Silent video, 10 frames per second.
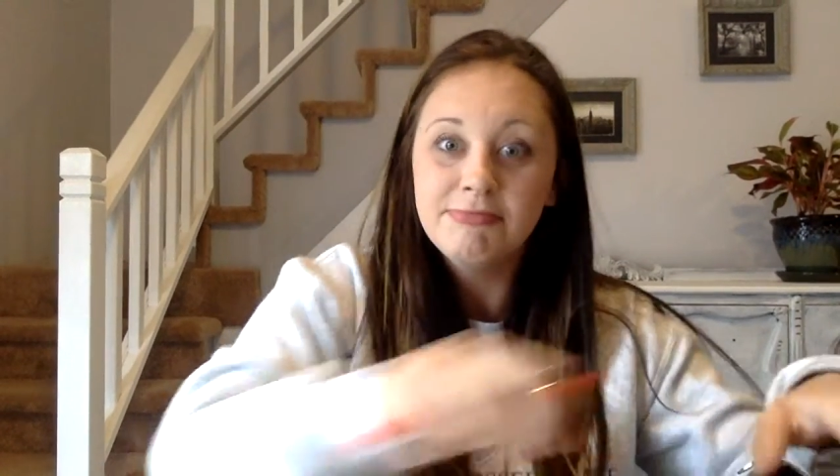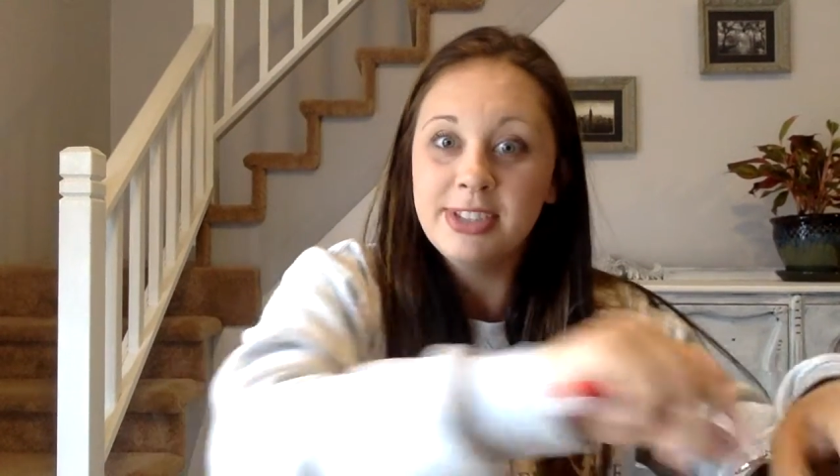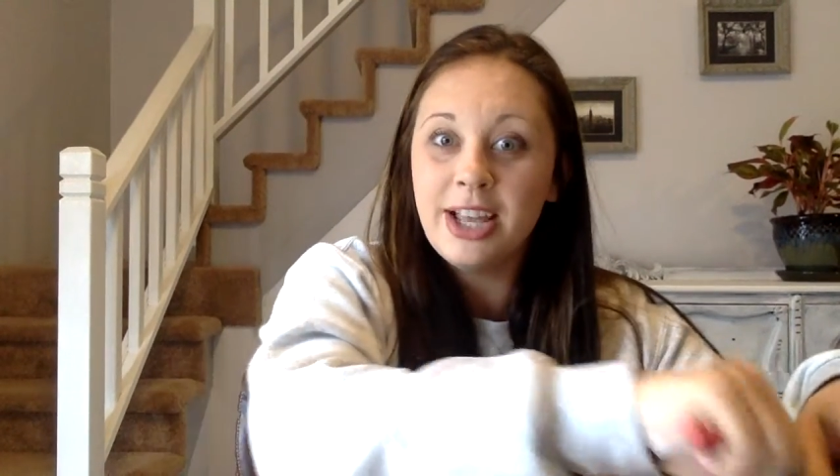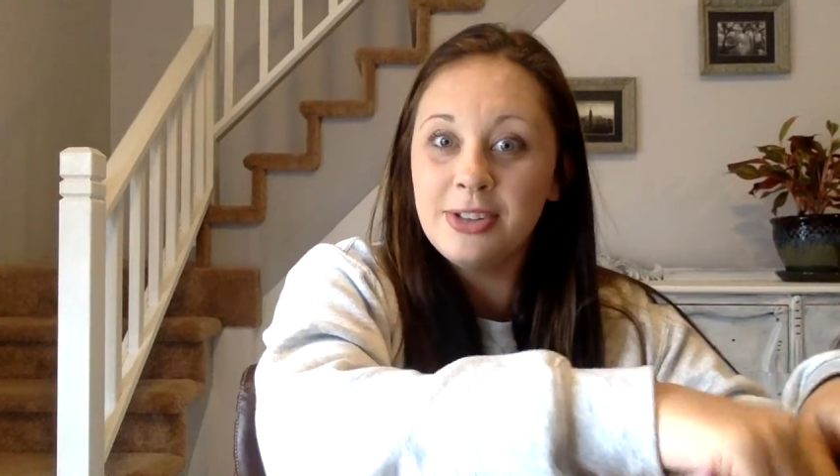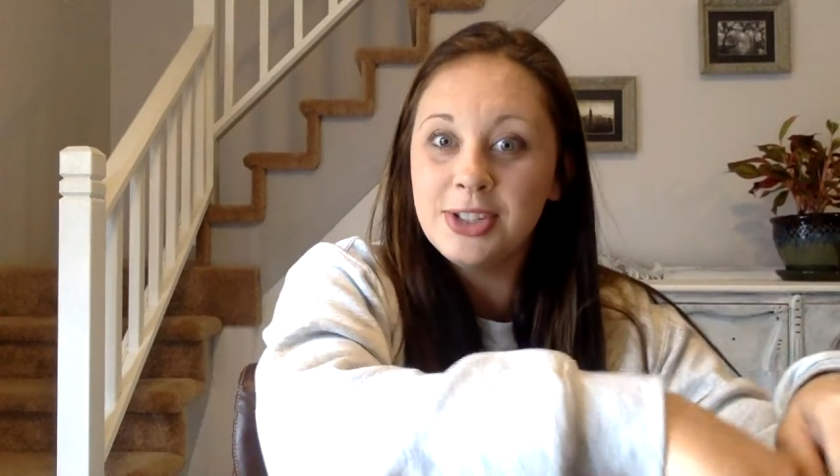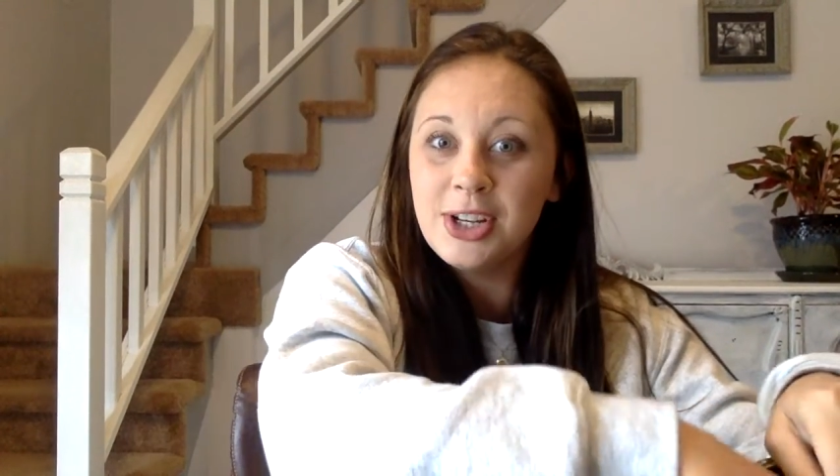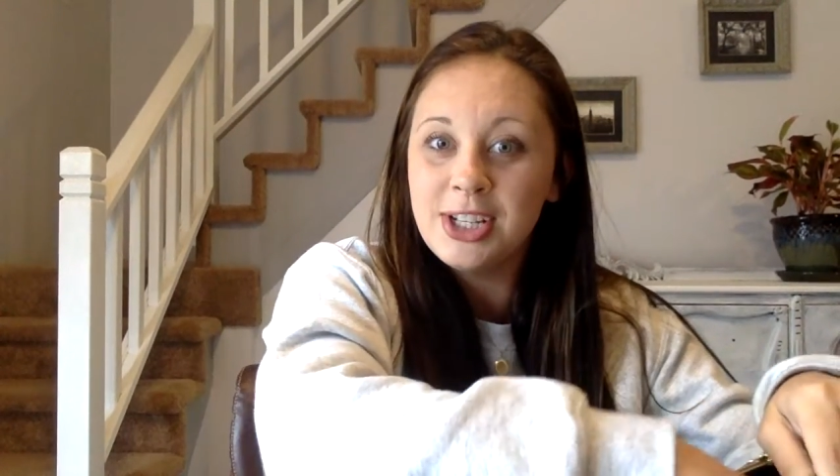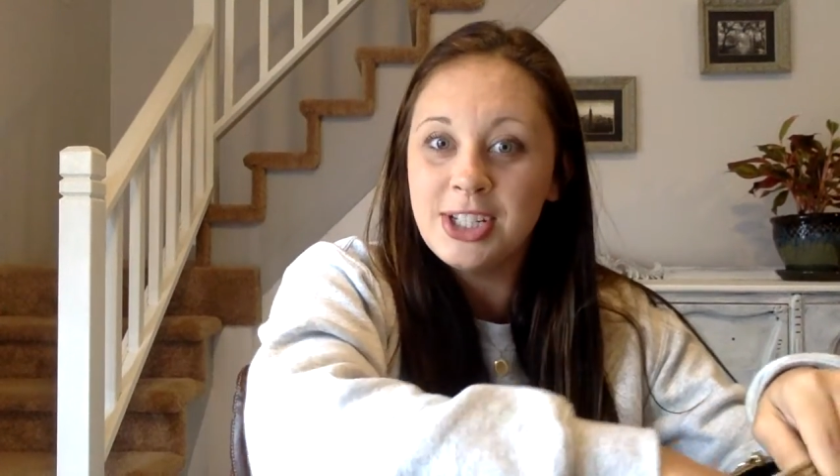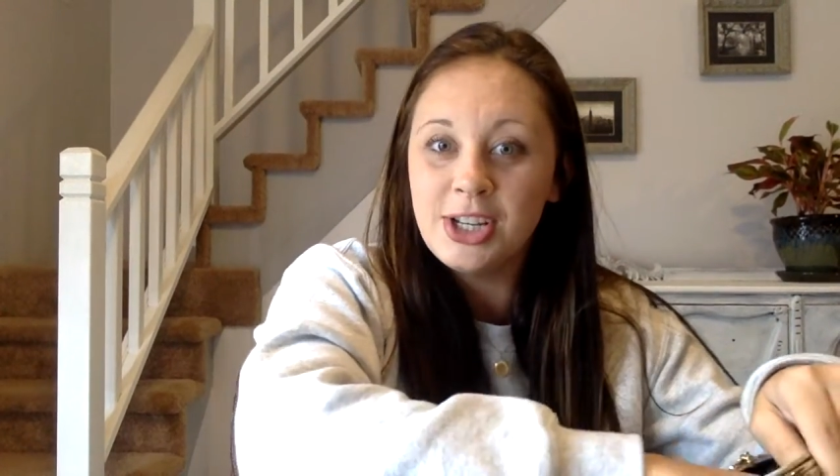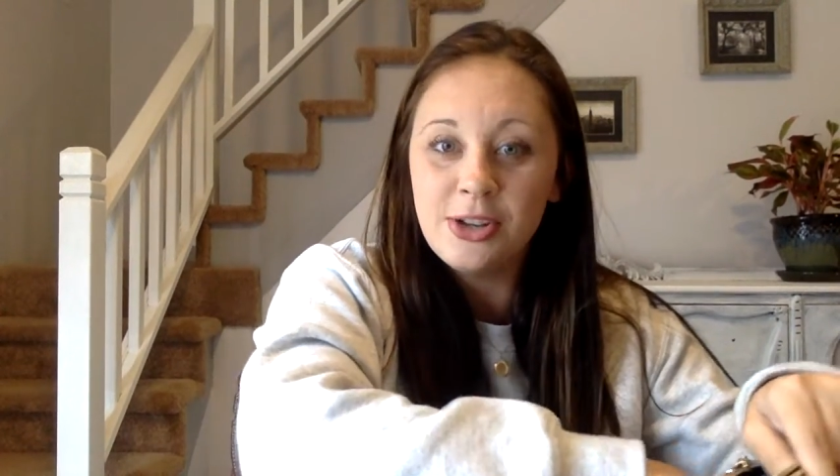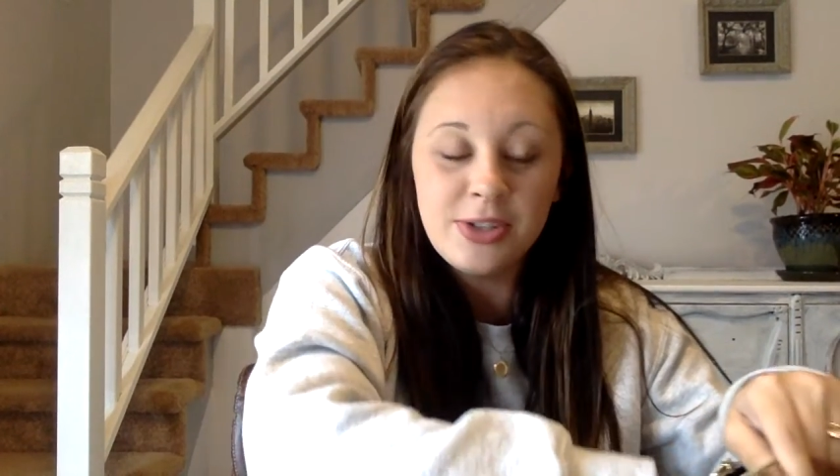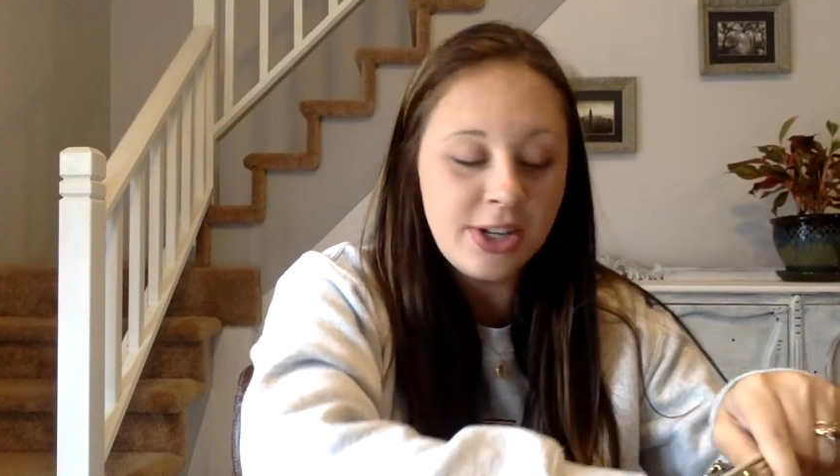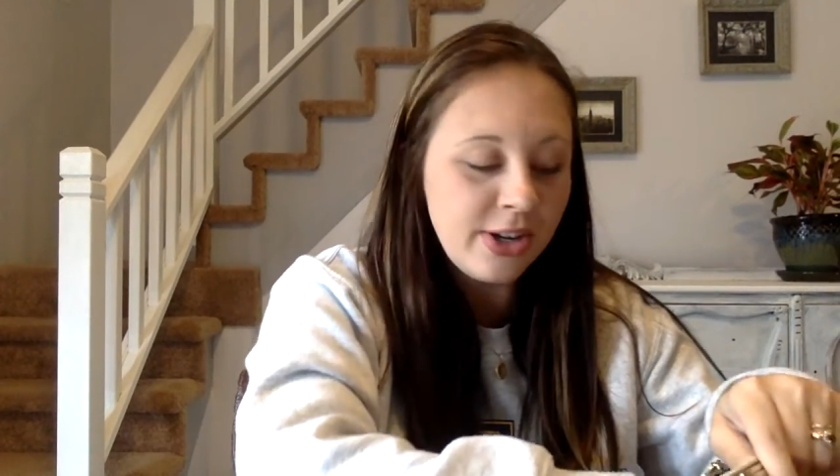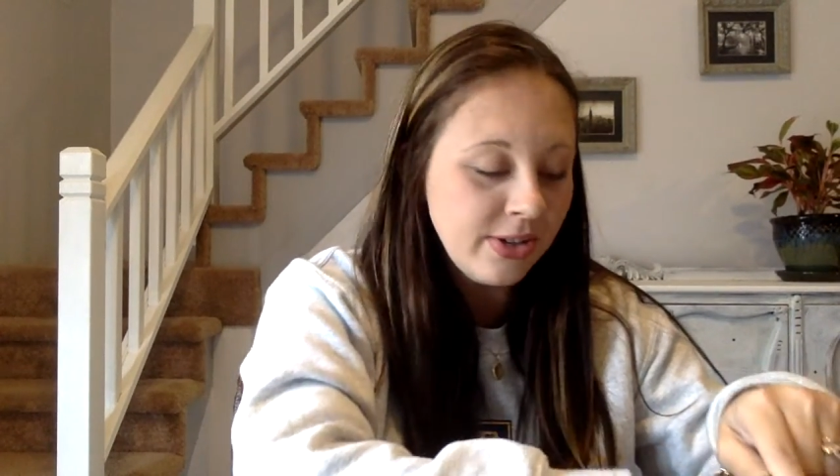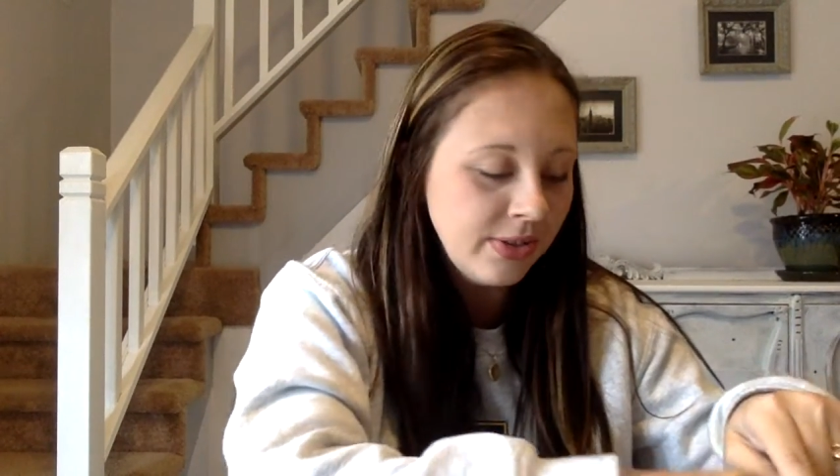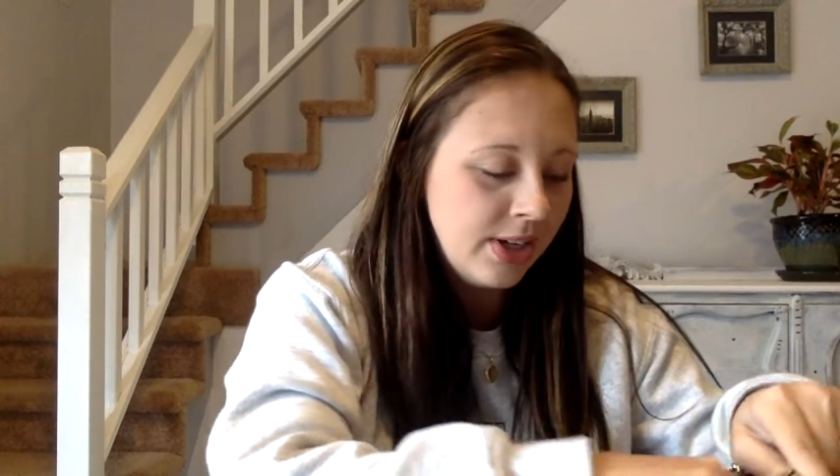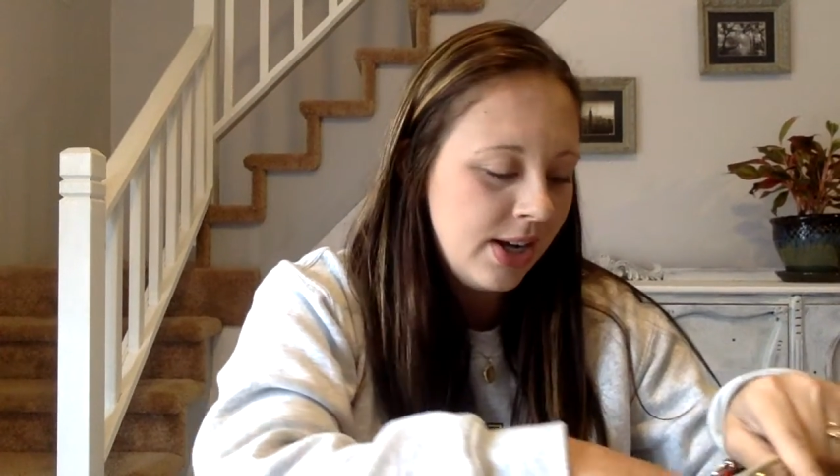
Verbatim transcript: Sounds good to you too?